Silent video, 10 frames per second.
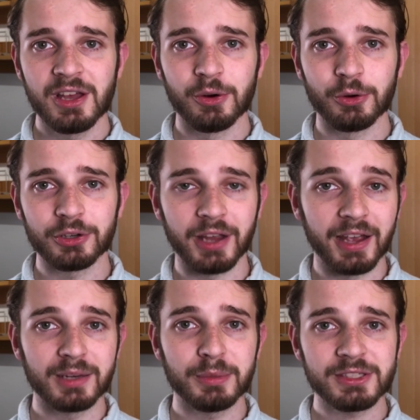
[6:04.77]
or
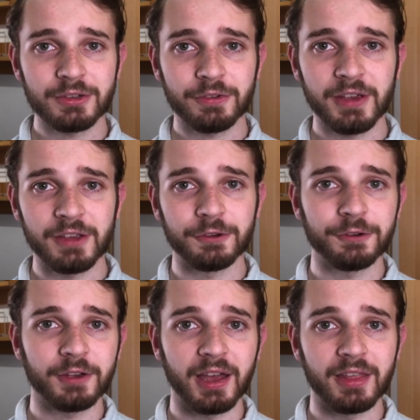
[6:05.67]
enemies of
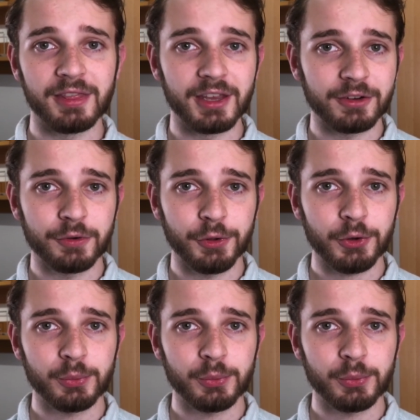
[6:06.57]
Faith, and therefore